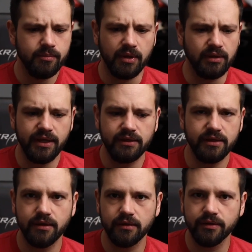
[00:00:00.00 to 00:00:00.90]
But
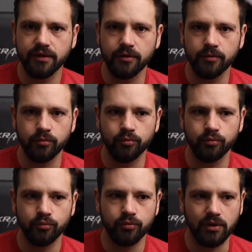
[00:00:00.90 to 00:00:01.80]
lately, there, there,
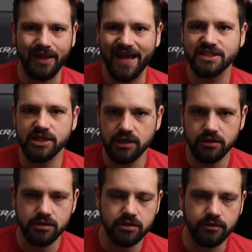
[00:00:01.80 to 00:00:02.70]
the last
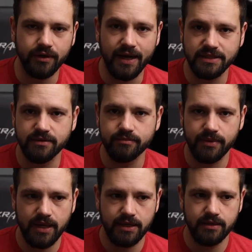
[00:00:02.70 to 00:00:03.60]
year or so, there
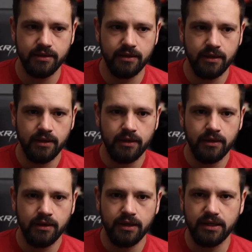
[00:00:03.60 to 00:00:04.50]
hasn't been
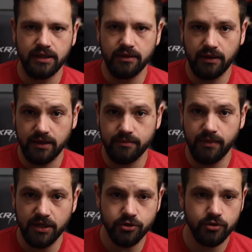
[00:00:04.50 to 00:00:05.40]
any like
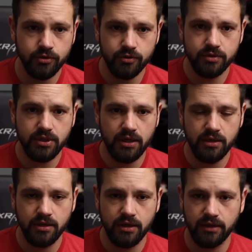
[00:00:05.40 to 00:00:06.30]
major news,
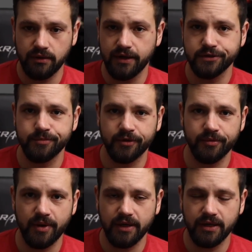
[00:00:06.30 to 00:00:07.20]
and there hasn't
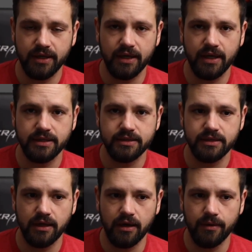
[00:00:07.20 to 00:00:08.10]
really been any con
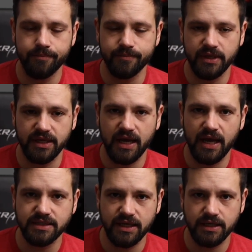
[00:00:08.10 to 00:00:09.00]
um, any
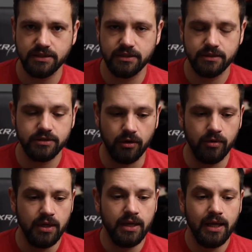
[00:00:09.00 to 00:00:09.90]
contests. So
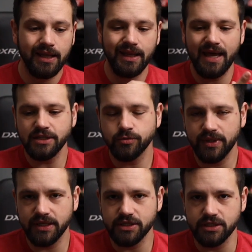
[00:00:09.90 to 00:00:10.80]
last
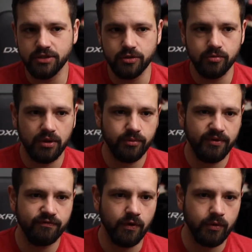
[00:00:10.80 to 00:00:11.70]
week at G2, what did
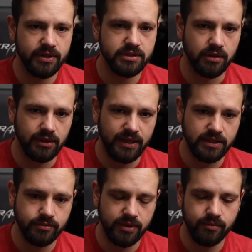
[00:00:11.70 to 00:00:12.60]
we focus on
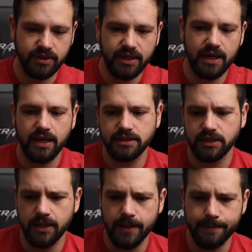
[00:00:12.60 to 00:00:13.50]
last week? We got
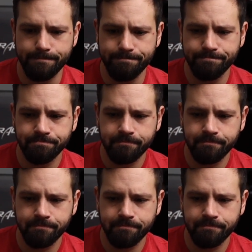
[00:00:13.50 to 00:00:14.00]
um,